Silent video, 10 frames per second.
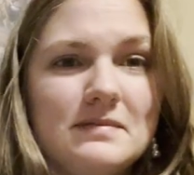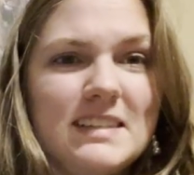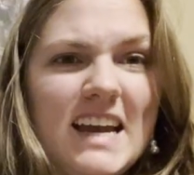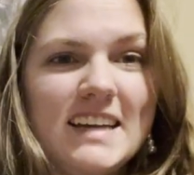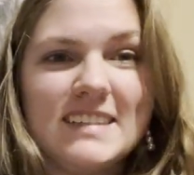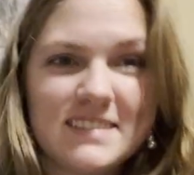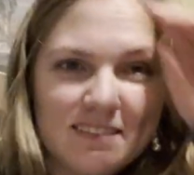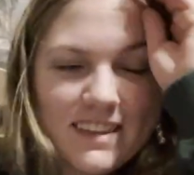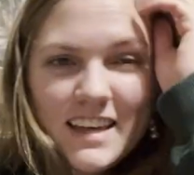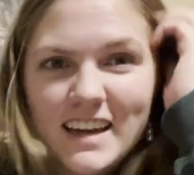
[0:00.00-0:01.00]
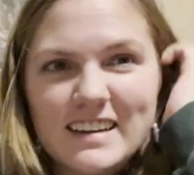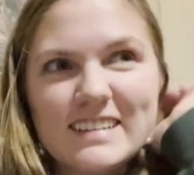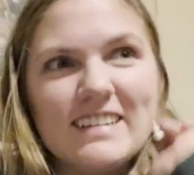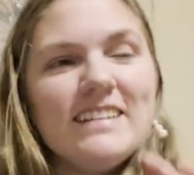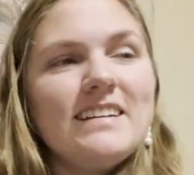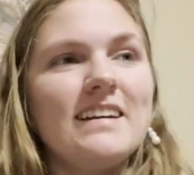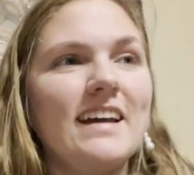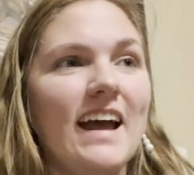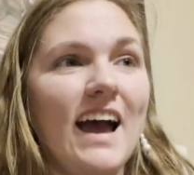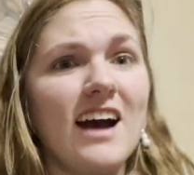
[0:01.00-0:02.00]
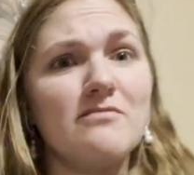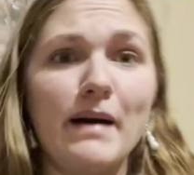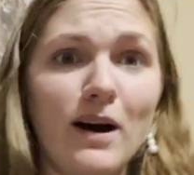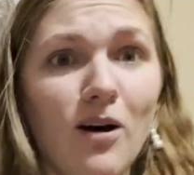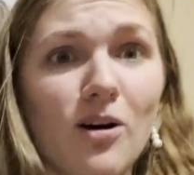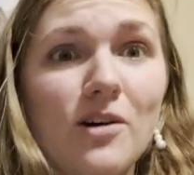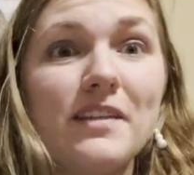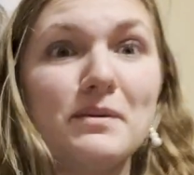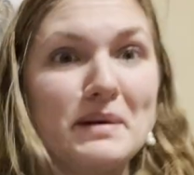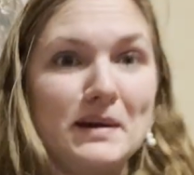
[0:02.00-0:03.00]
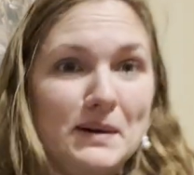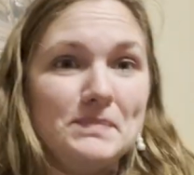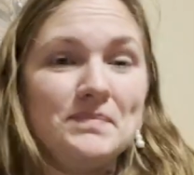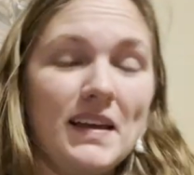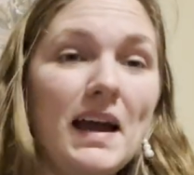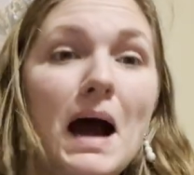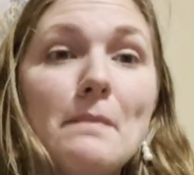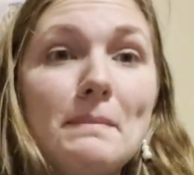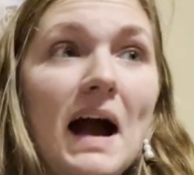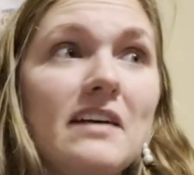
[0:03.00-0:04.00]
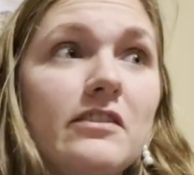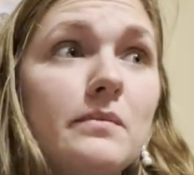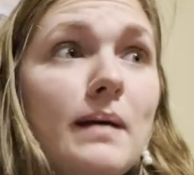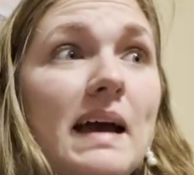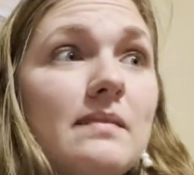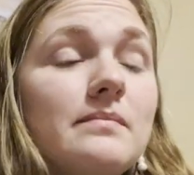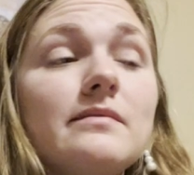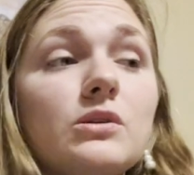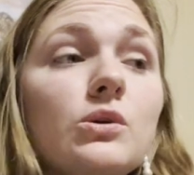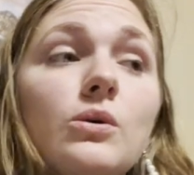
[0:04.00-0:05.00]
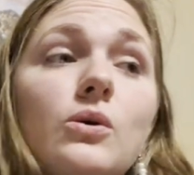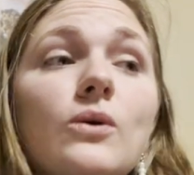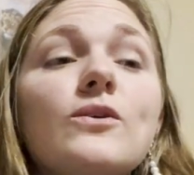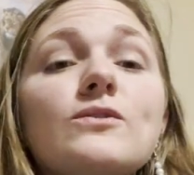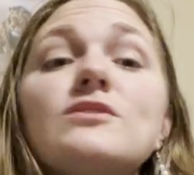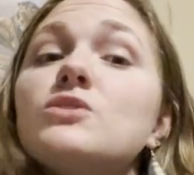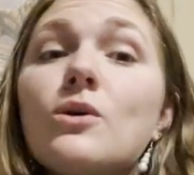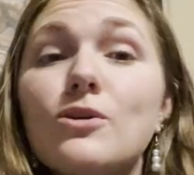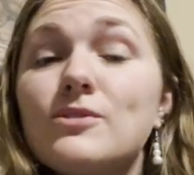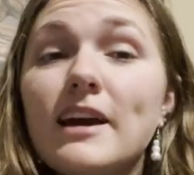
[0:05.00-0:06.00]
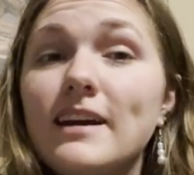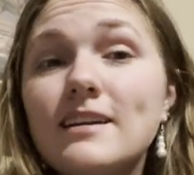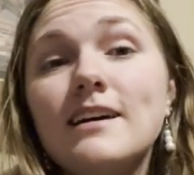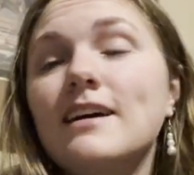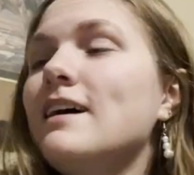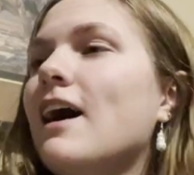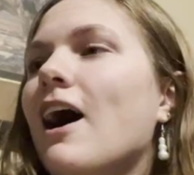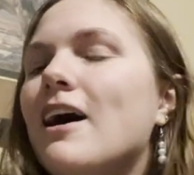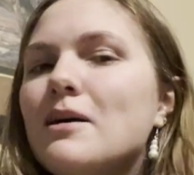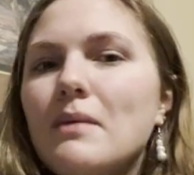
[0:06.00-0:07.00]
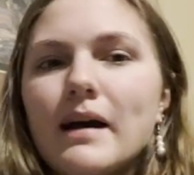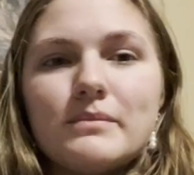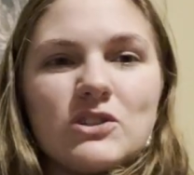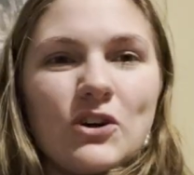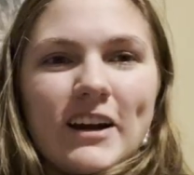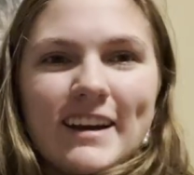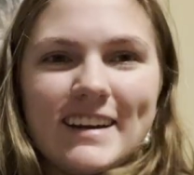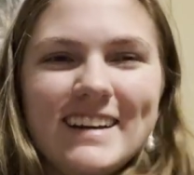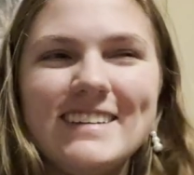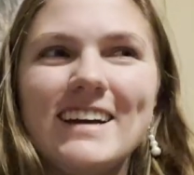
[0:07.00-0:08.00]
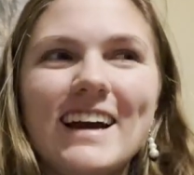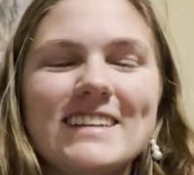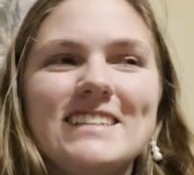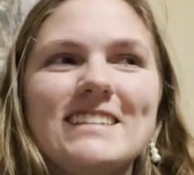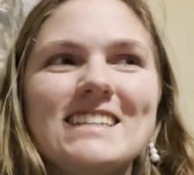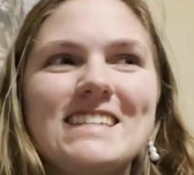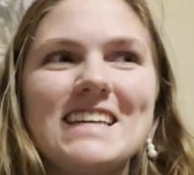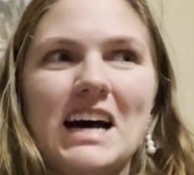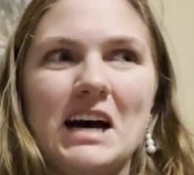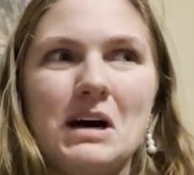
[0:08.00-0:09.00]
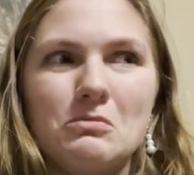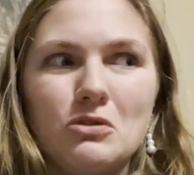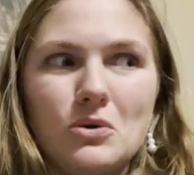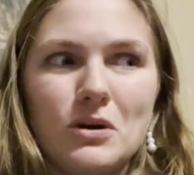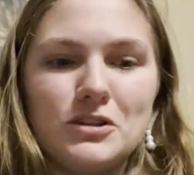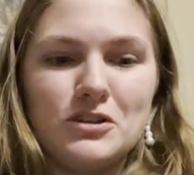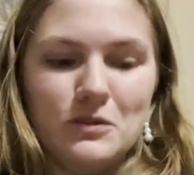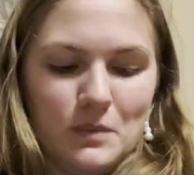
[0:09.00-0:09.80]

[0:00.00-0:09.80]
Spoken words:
date thing, and I have my haul. There we go. I'm back from my little solo date. I'm sorry I didn't record too